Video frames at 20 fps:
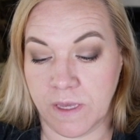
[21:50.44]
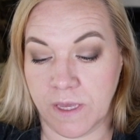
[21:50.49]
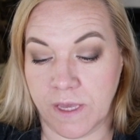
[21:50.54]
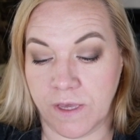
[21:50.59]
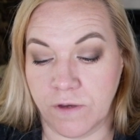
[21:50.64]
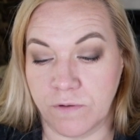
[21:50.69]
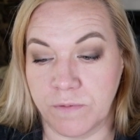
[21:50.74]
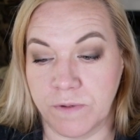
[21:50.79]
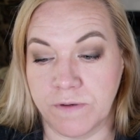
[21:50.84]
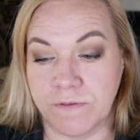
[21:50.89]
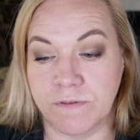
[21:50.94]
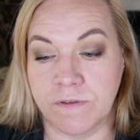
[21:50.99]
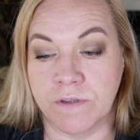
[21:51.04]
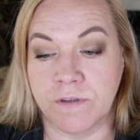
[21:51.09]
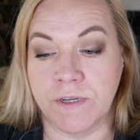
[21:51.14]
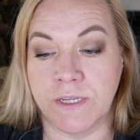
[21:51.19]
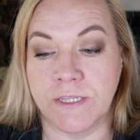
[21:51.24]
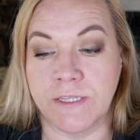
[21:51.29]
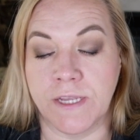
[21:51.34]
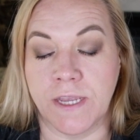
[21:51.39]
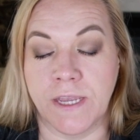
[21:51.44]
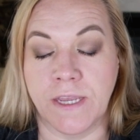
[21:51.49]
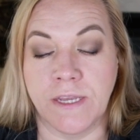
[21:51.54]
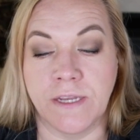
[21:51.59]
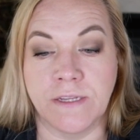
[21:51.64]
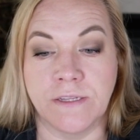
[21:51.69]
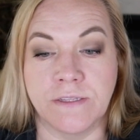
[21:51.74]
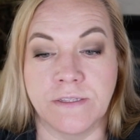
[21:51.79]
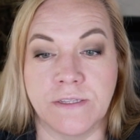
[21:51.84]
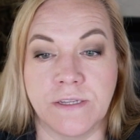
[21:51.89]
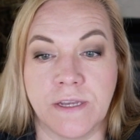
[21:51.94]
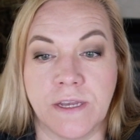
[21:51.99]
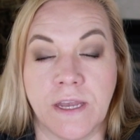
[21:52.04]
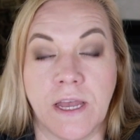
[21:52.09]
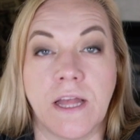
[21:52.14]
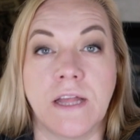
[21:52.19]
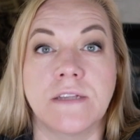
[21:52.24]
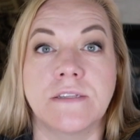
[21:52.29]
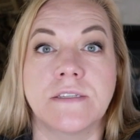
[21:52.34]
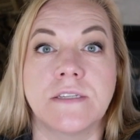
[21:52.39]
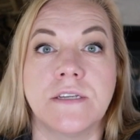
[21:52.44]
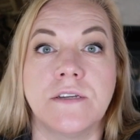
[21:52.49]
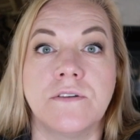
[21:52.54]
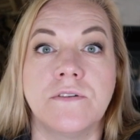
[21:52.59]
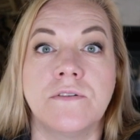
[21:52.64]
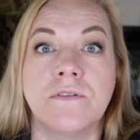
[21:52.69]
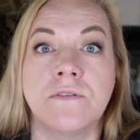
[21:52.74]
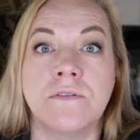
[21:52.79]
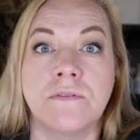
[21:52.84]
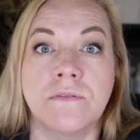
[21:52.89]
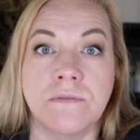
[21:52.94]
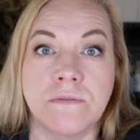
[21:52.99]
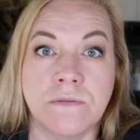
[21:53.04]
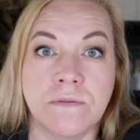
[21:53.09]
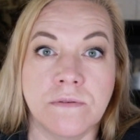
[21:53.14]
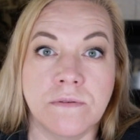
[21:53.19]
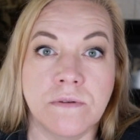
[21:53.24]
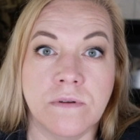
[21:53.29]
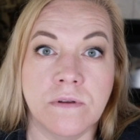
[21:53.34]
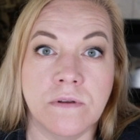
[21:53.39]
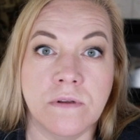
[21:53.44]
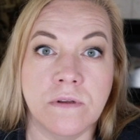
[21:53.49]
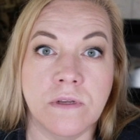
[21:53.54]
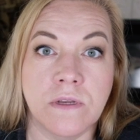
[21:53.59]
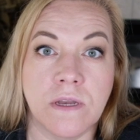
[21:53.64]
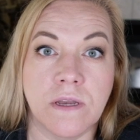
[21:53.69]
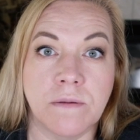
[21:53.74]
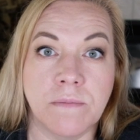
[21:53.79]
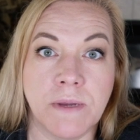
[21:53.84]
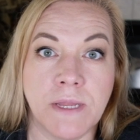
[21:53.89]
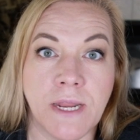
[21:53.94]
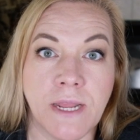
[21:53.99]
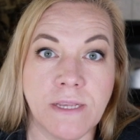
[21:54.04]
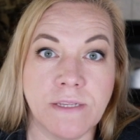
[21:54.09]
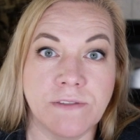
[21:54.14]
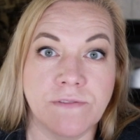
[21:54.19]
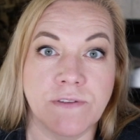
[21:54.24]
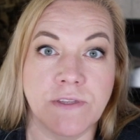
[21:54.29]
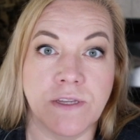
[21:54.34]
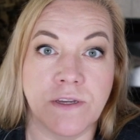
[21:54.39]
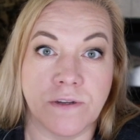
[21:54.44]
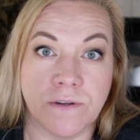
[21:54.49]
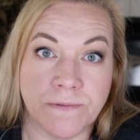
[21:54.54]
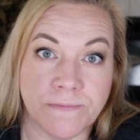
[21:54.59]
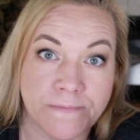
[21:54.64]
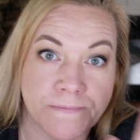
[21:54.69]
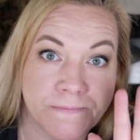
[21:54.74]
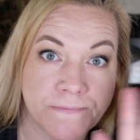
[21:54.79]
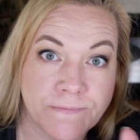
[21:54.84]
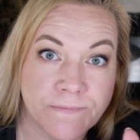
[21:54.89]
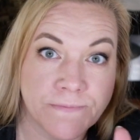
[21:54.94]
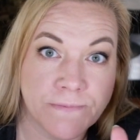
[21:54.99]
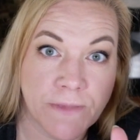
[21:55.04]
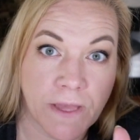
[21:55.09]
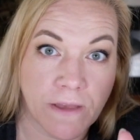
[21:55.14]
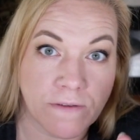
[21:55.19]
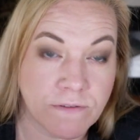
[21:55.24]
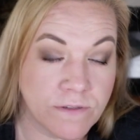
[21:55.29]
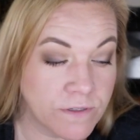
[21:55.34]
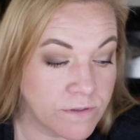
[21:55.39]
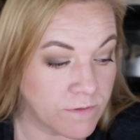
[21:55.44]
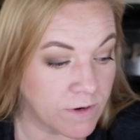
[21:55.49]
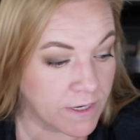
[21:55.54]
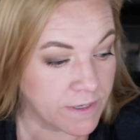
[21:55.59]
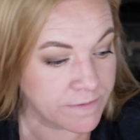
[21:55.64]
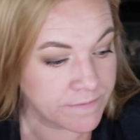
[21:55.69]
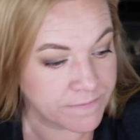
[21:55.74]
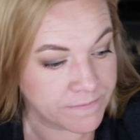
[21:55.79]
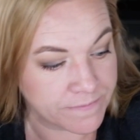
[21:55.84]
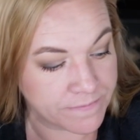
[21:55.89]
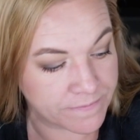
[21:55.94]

I hope you have a great day, and I'll see you in my next video. Have a good one.